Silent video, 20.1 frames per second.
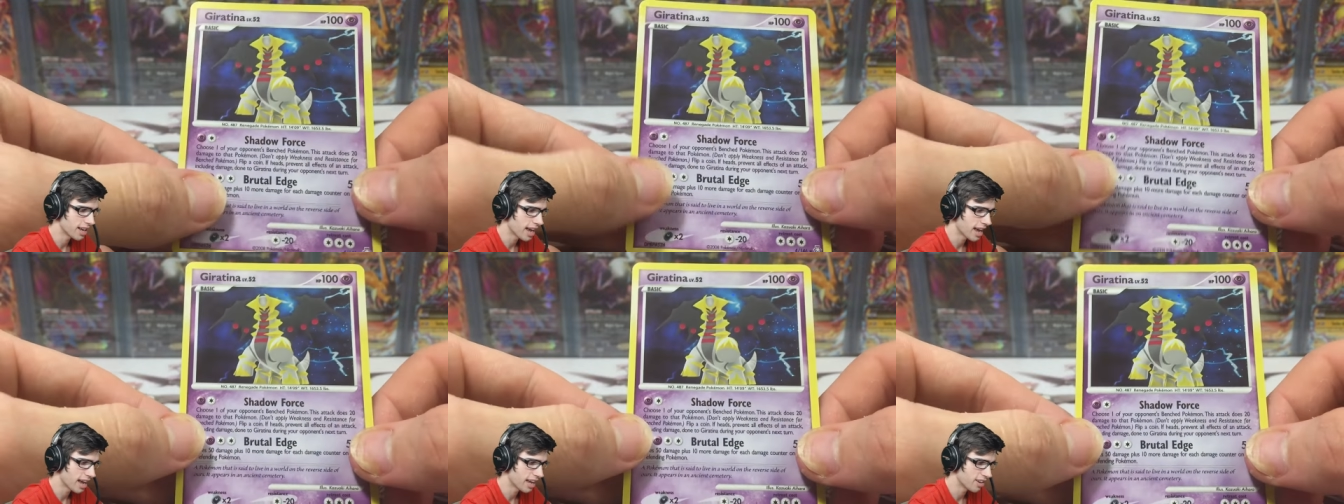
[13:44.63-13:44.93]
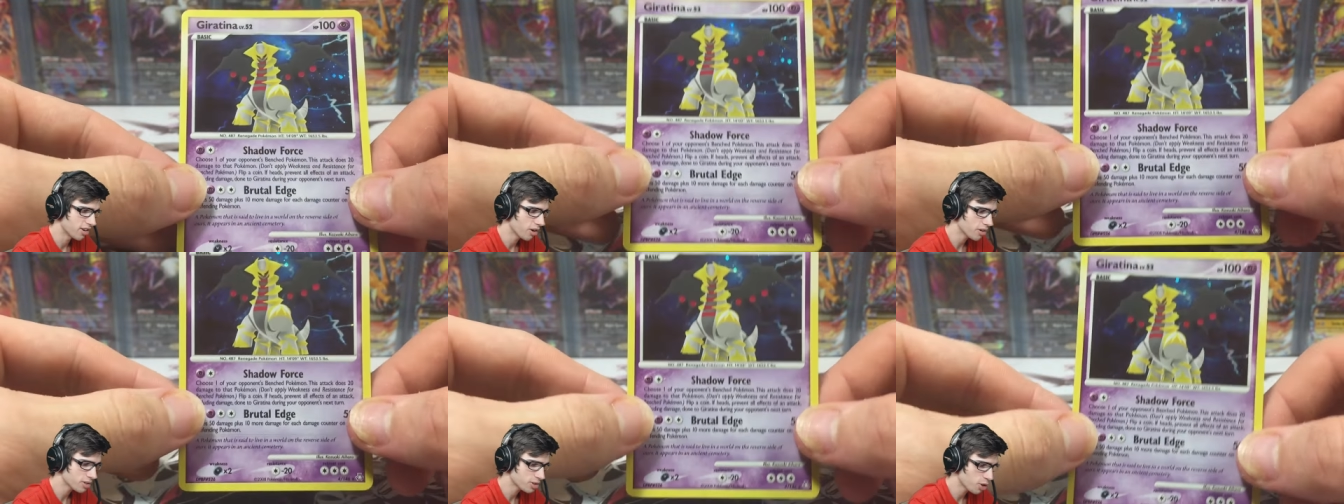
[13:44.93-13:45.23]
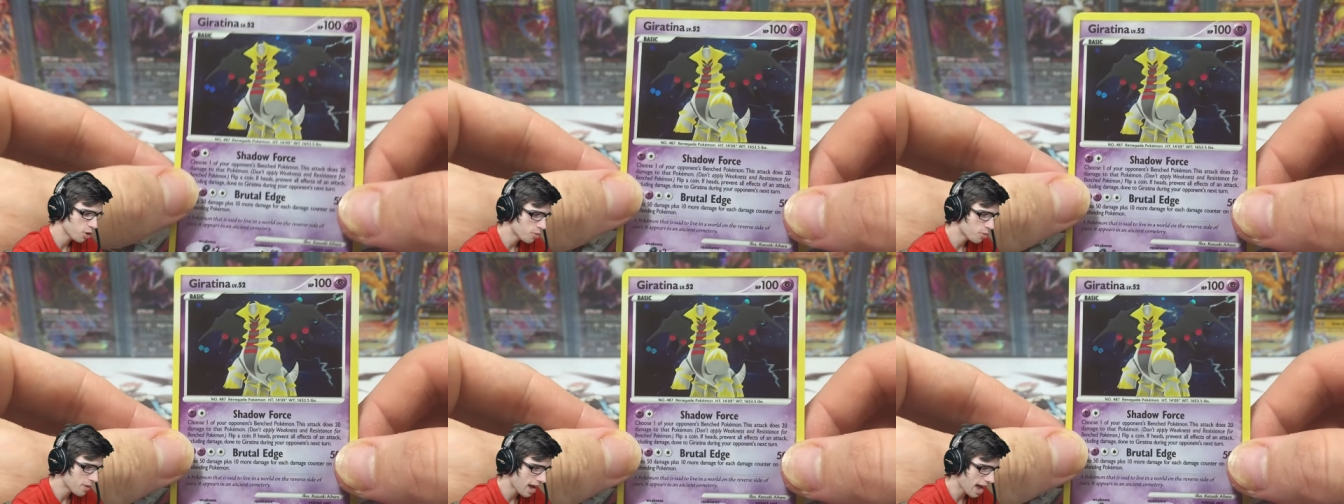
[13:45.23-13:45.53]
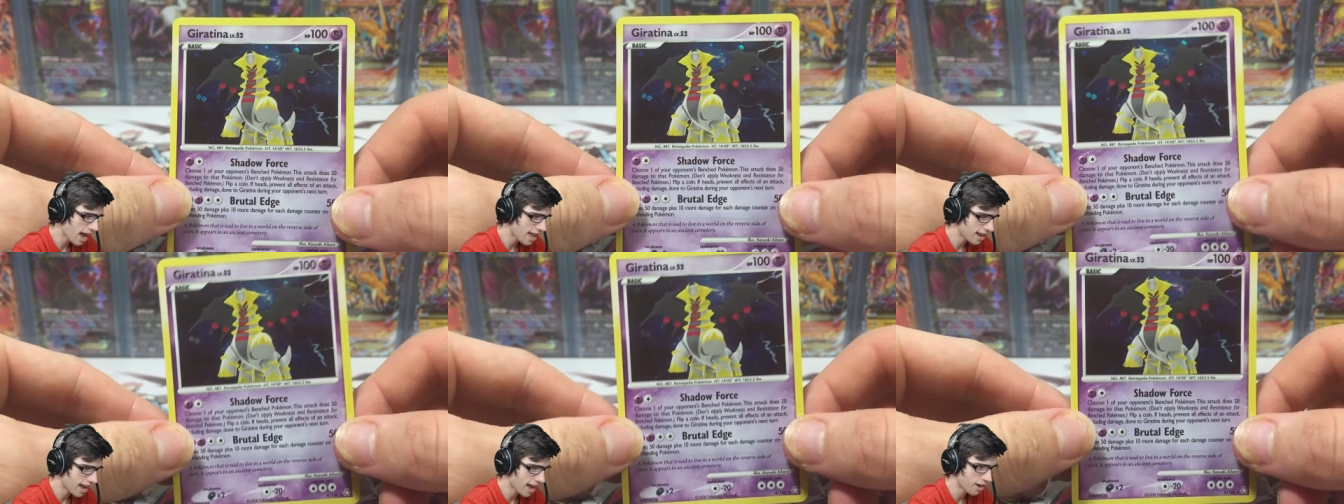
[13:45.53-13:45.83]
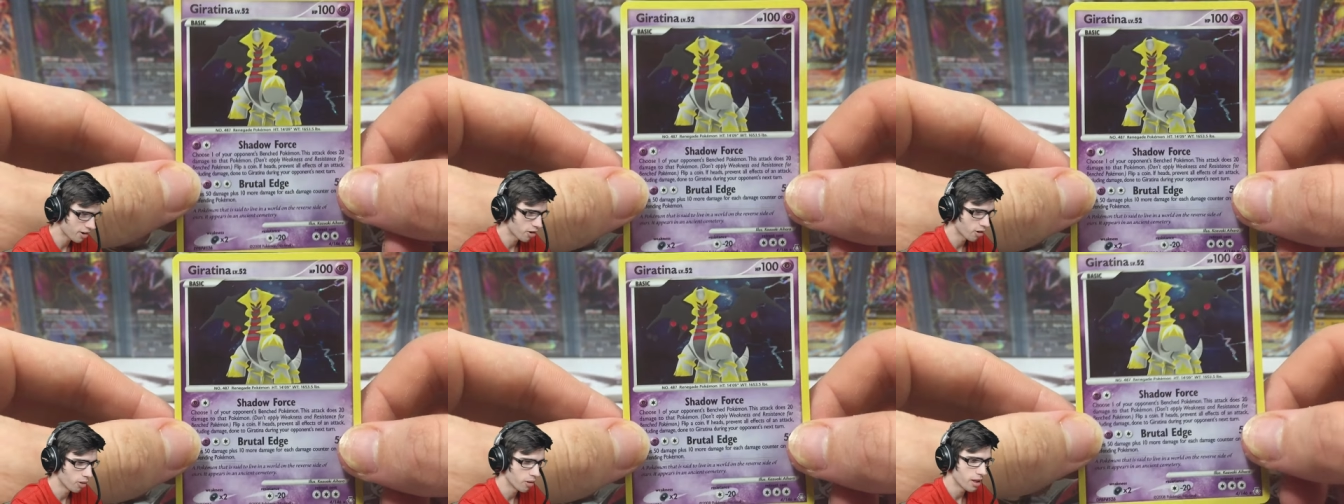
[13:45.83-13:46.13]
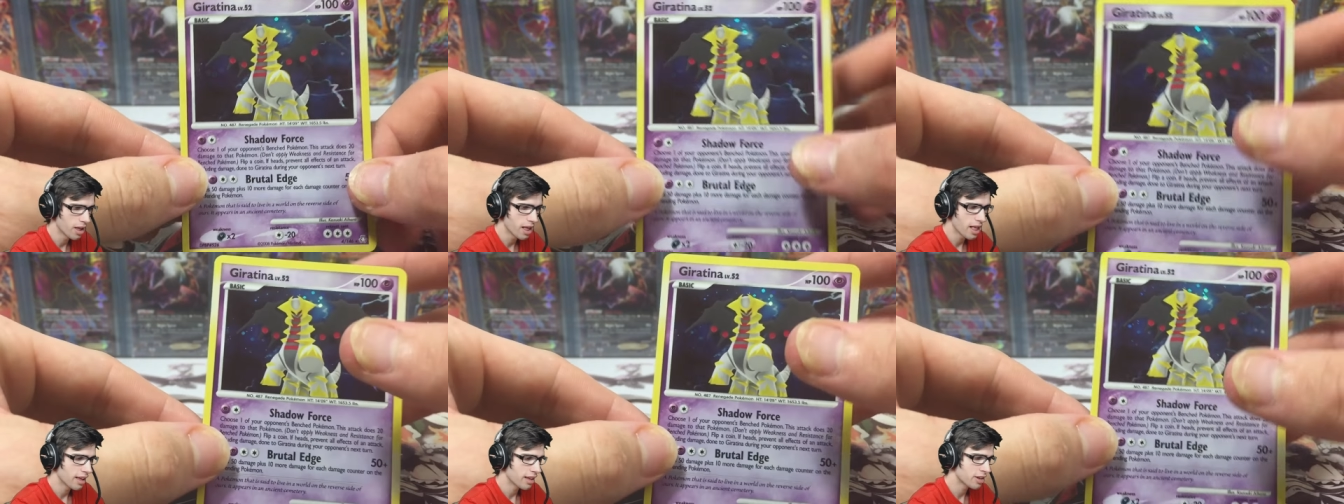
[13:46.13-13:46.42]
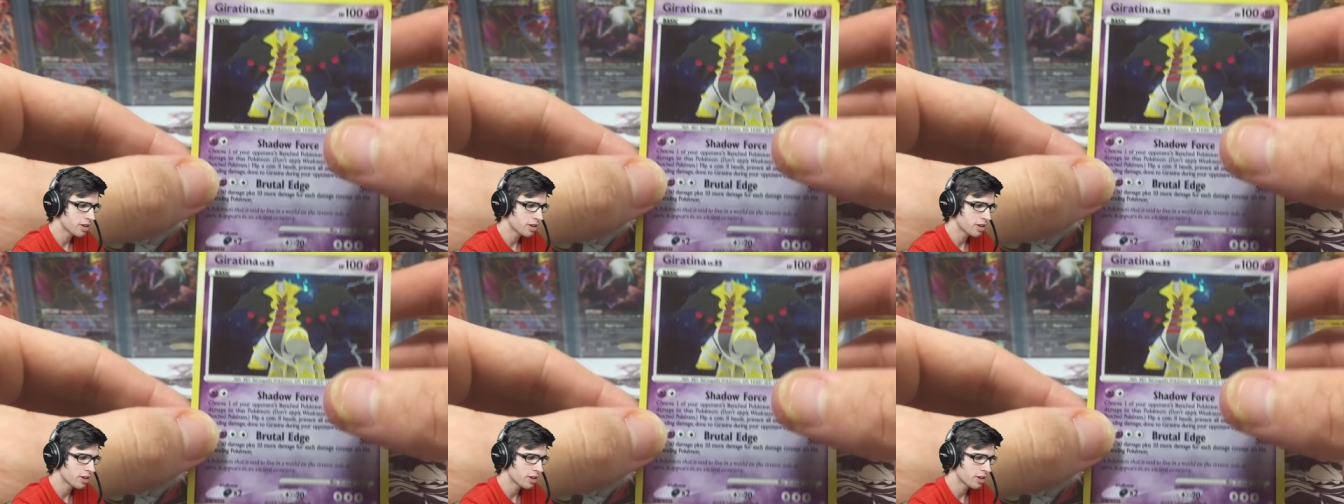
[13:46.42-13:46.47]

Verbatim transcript: So yeah, not too bad at all.